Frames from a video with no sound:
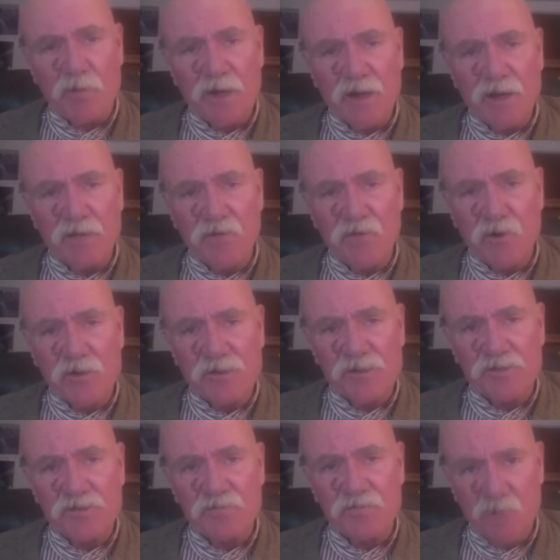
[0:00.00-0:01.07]
forces
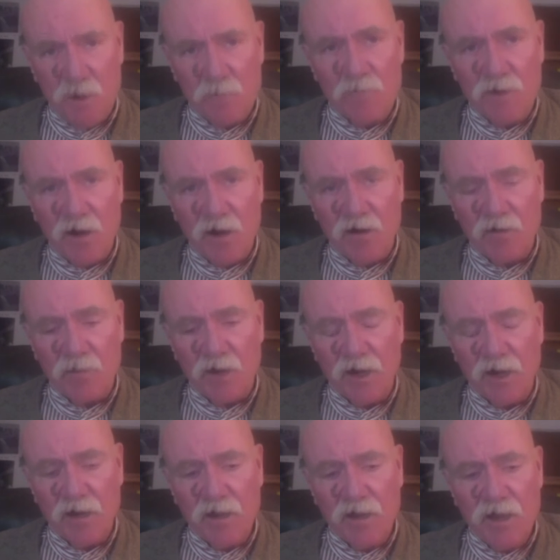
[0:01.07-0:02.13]
from Karabakh
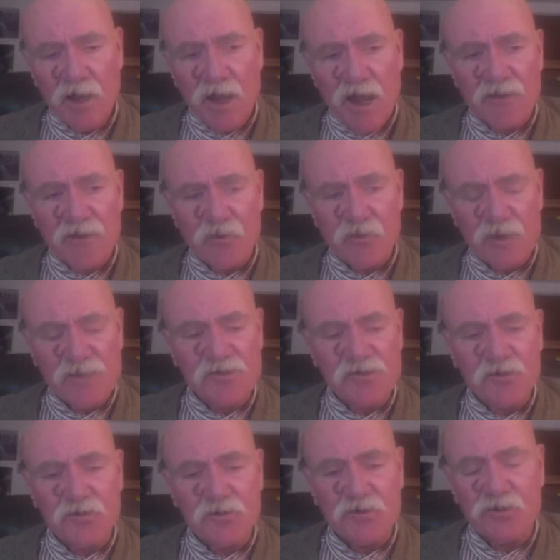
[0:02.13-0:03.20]
and the
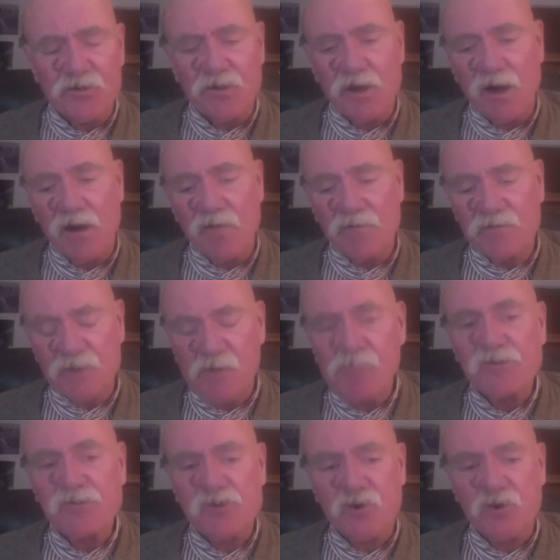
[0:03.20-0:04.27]
restitution of some
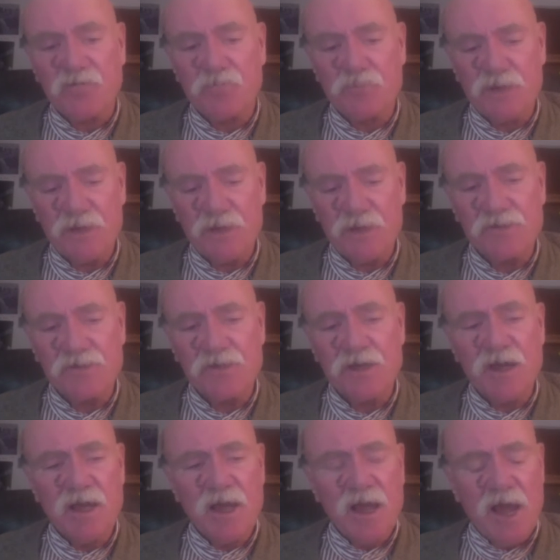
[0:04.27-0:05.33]
sort of peace
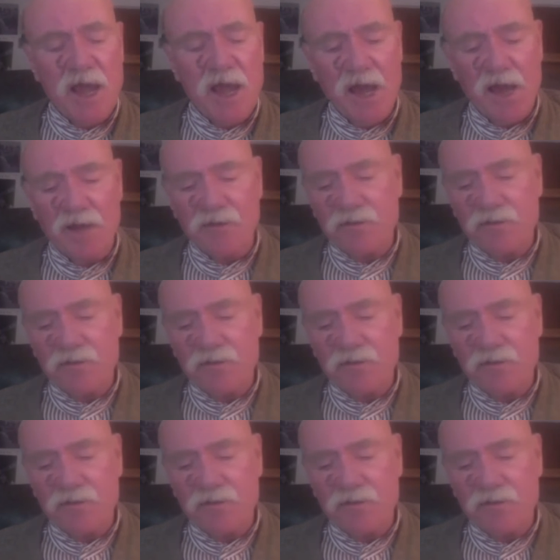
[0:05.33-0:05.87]
and